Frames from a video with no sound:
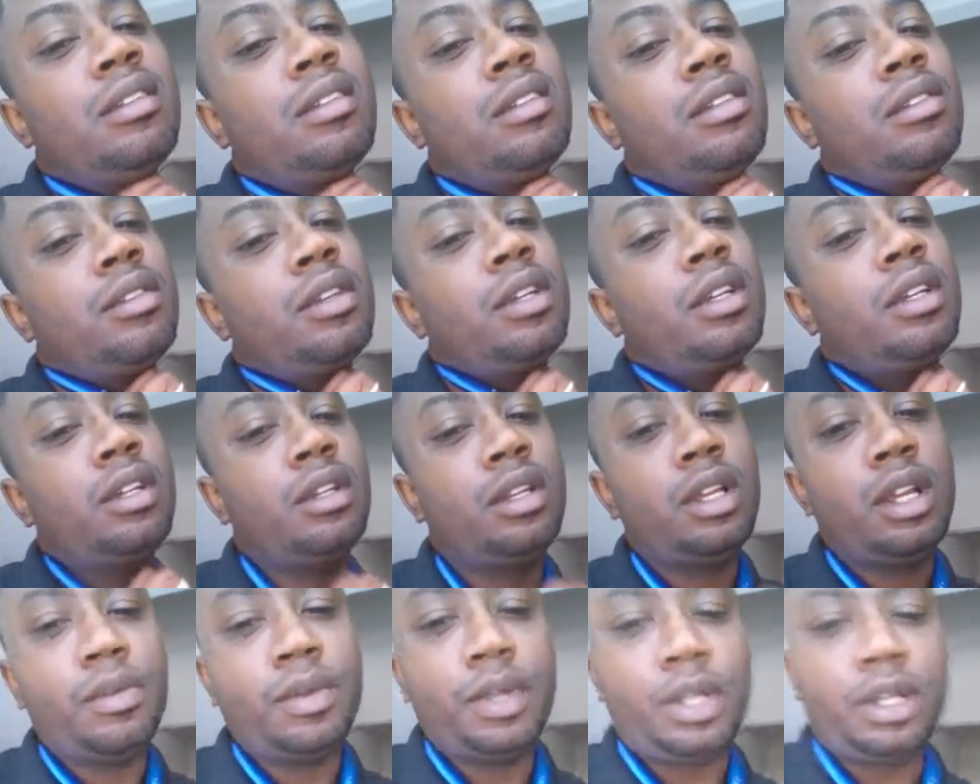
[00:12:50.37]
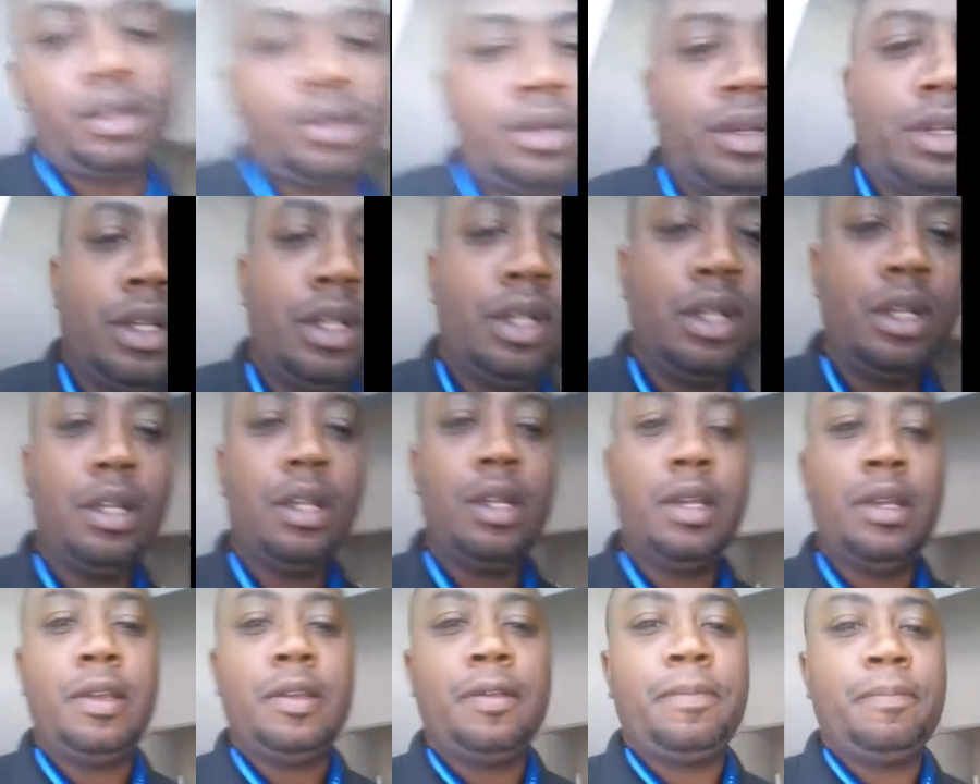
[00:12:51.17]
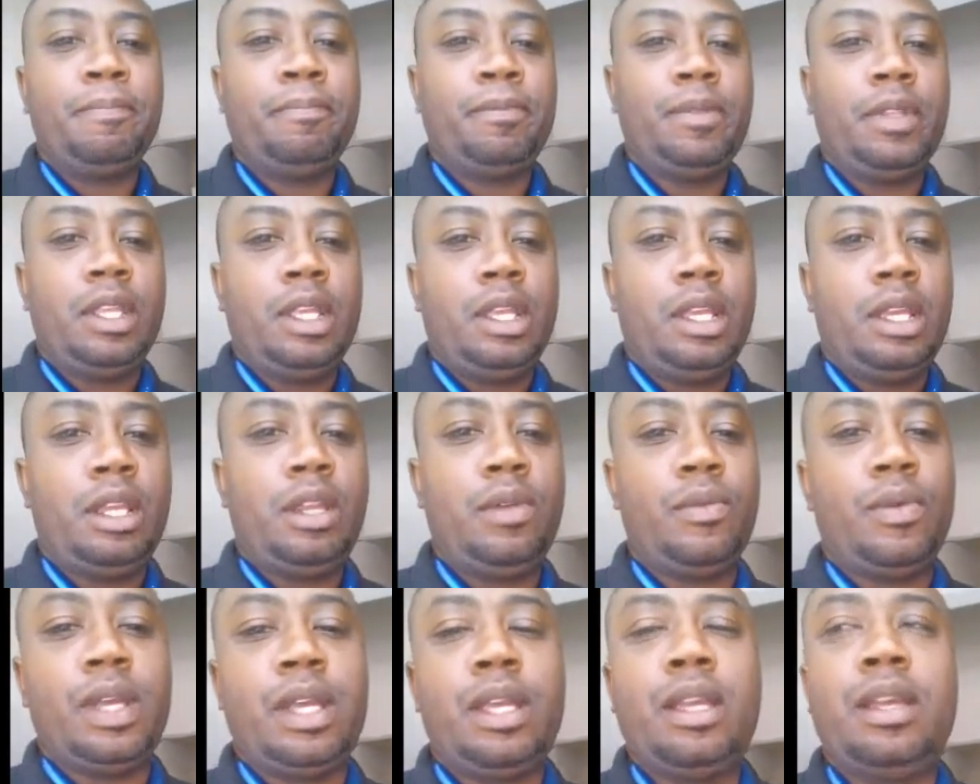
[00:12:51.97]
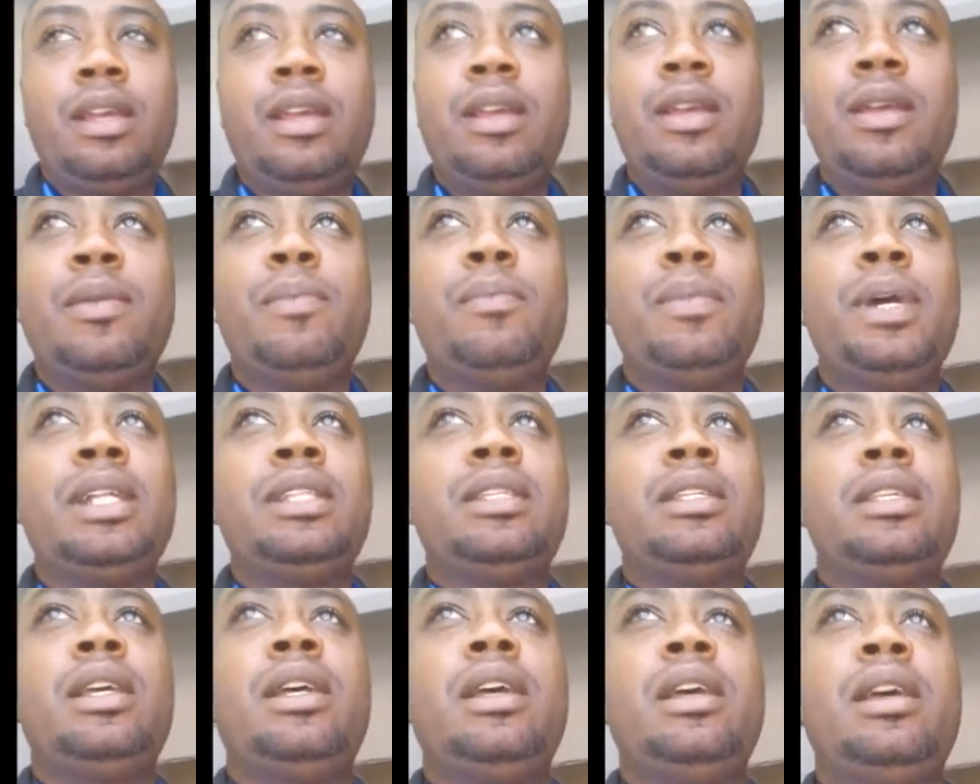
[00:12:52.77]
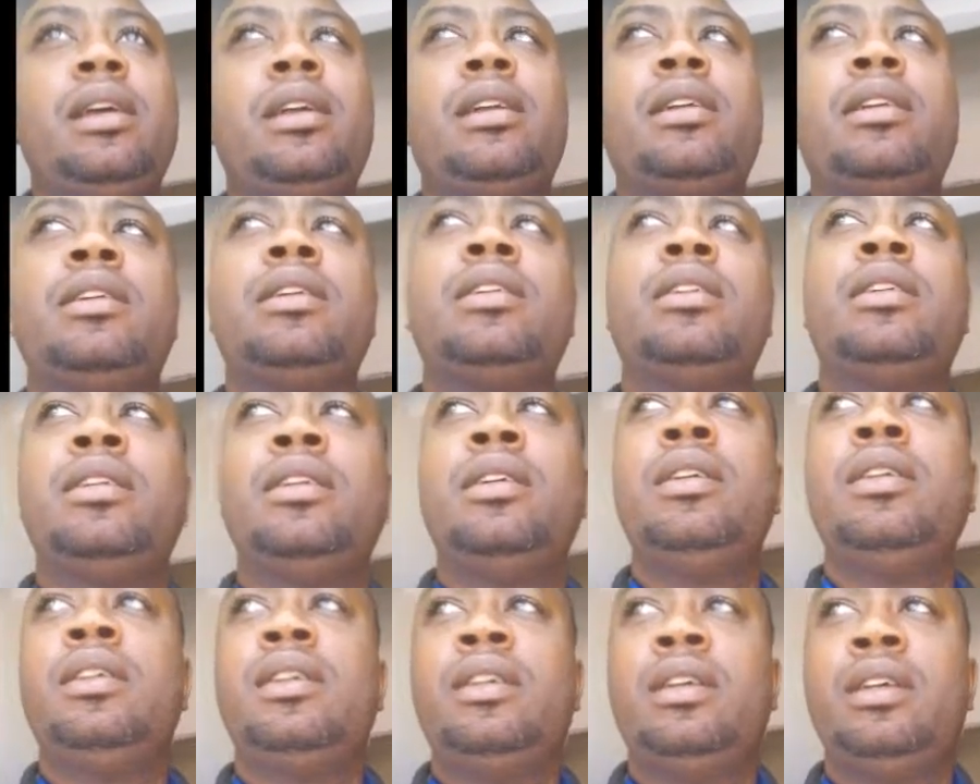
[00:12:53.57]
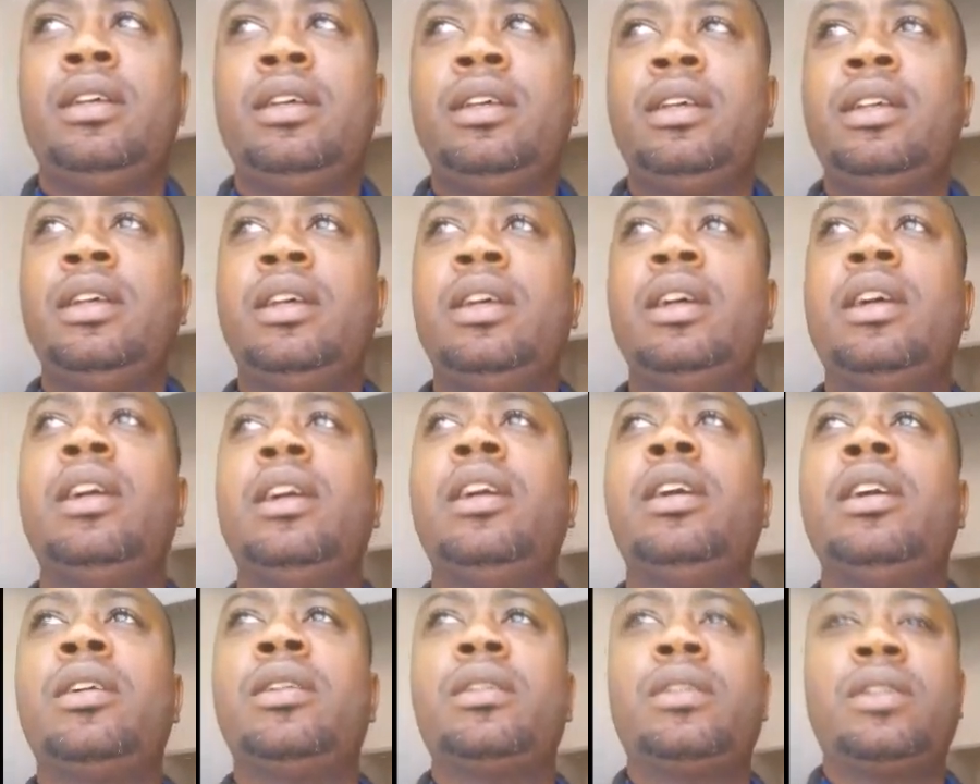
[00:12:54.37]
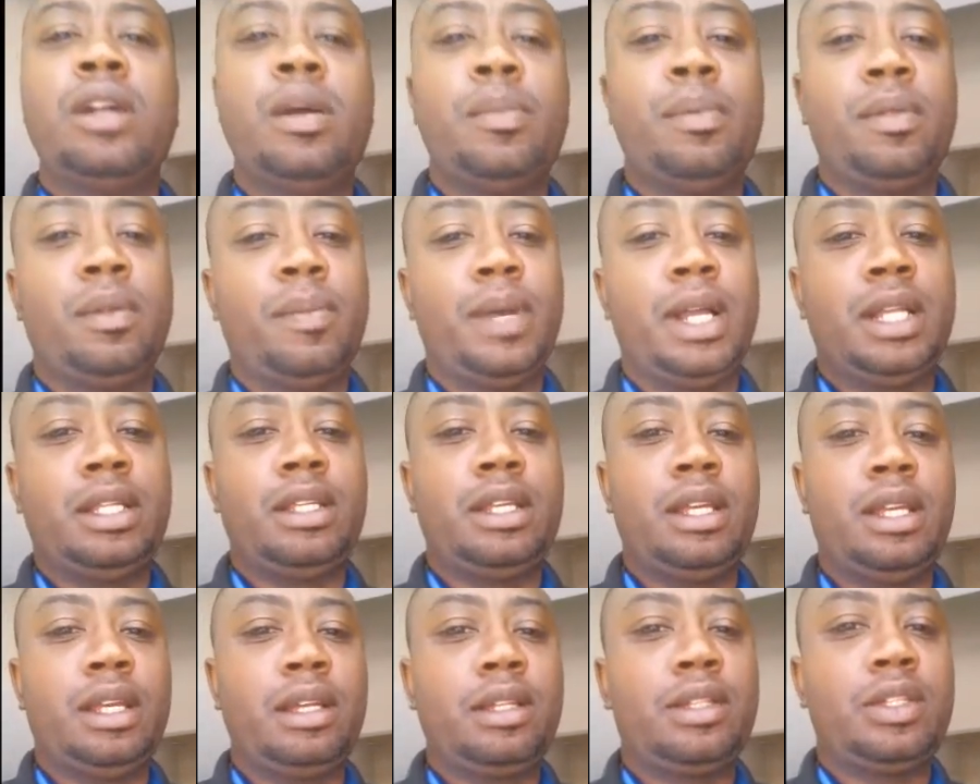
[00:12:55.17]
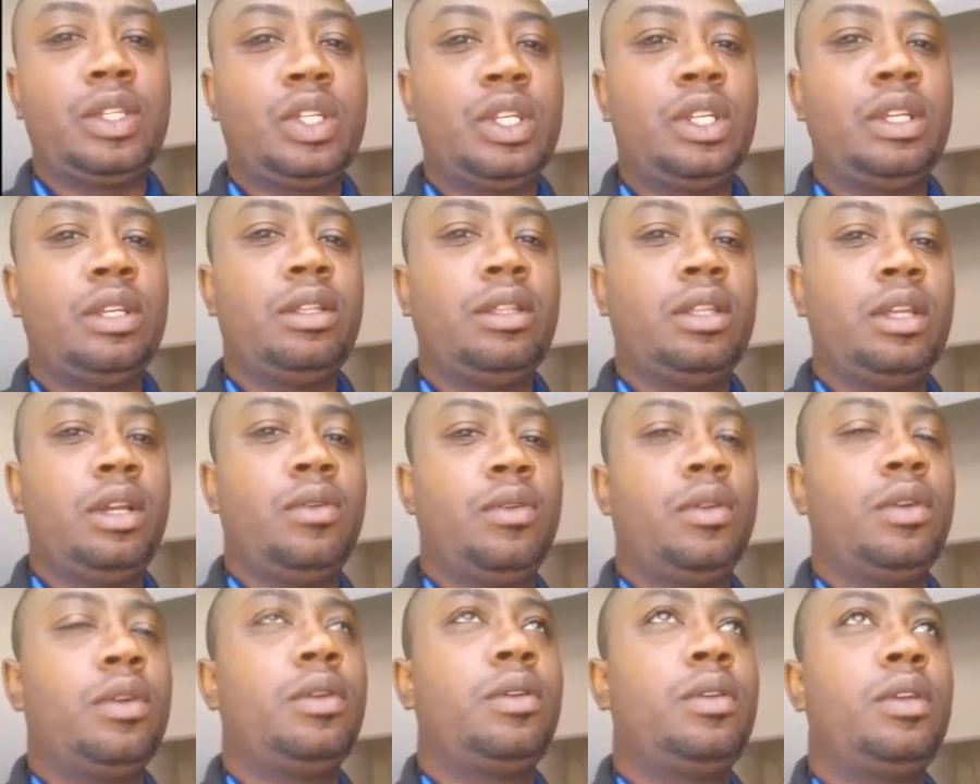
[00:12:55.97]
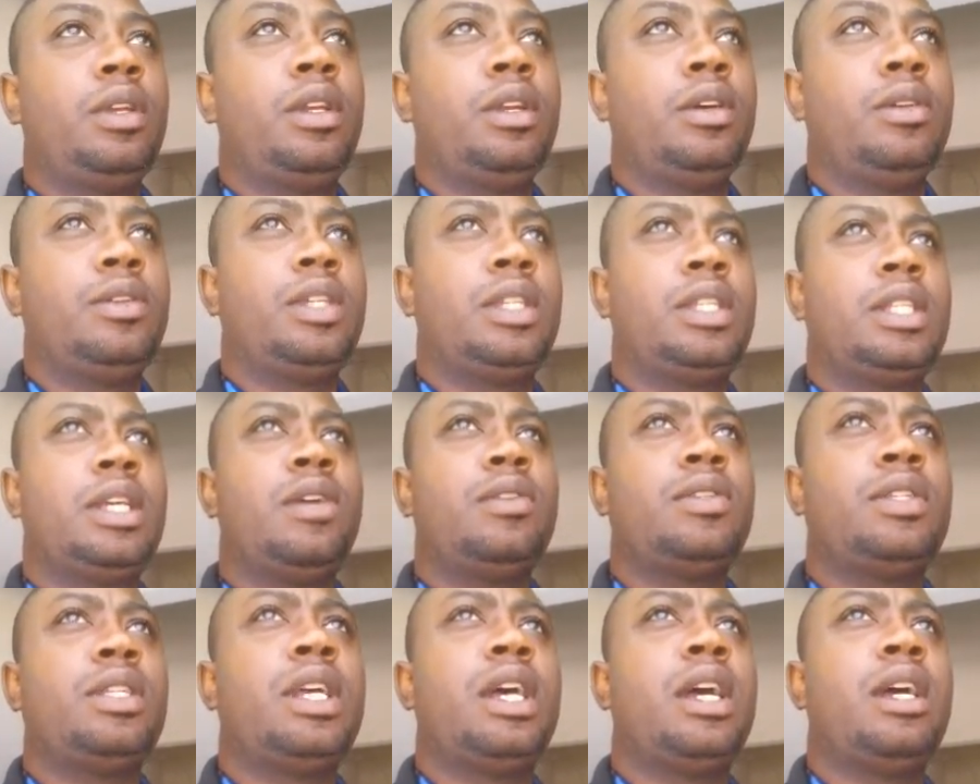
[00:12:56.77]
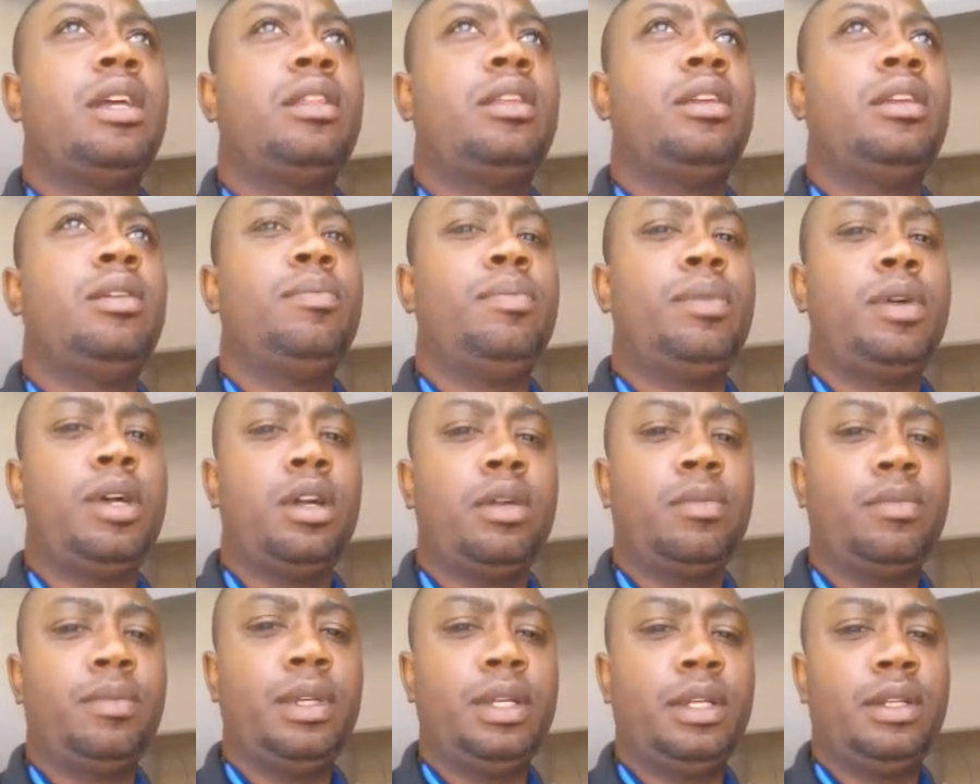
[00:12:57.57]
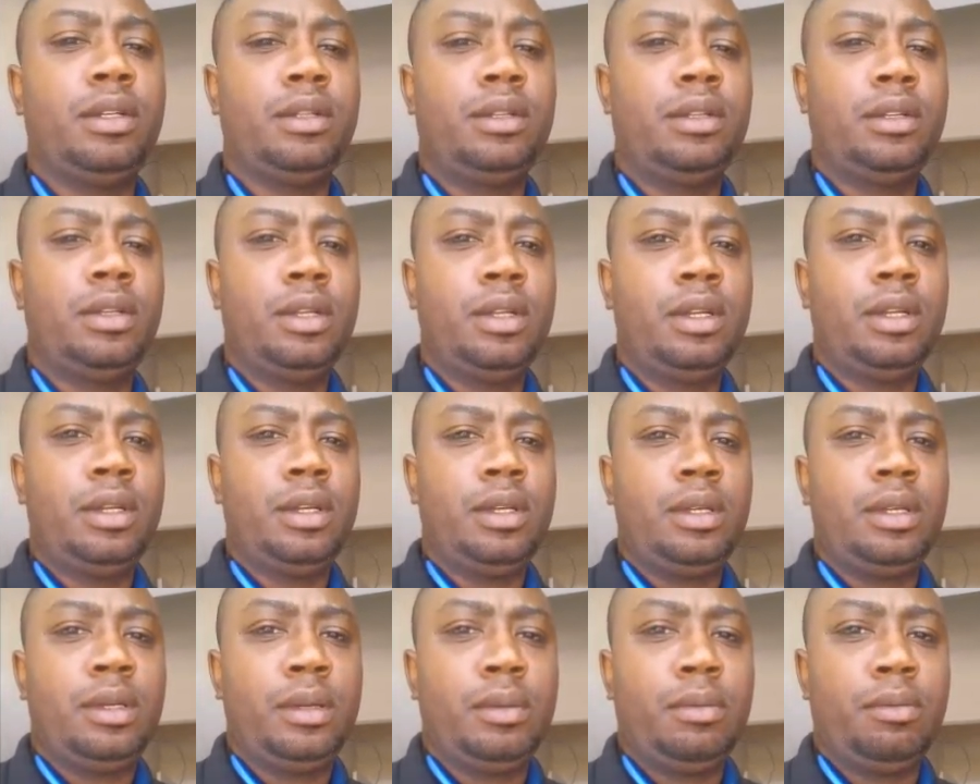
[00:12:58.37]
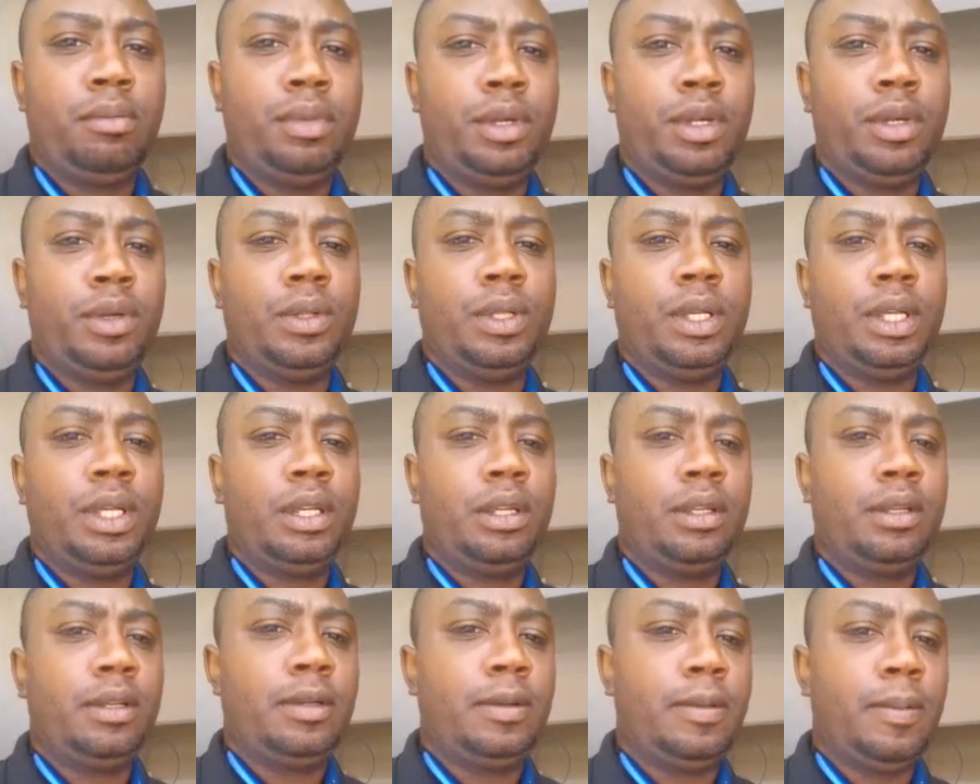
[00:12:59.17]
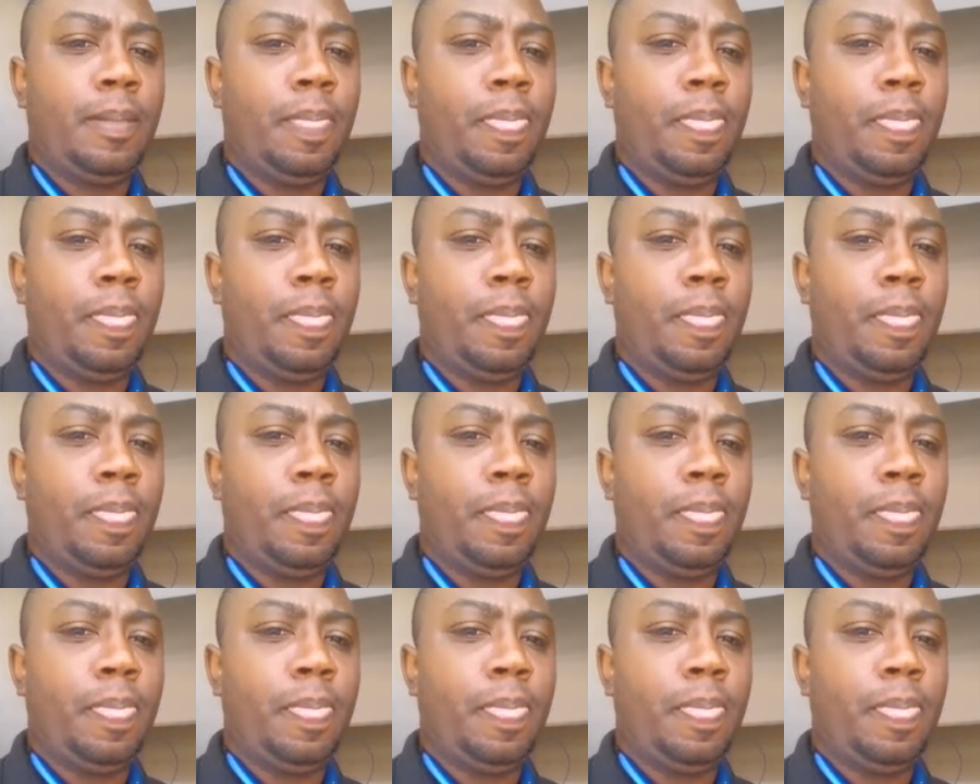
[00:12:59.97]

Okay, there we go. Anyway, my tech, a couple of my techs, they were, you know, just outside the apartment building,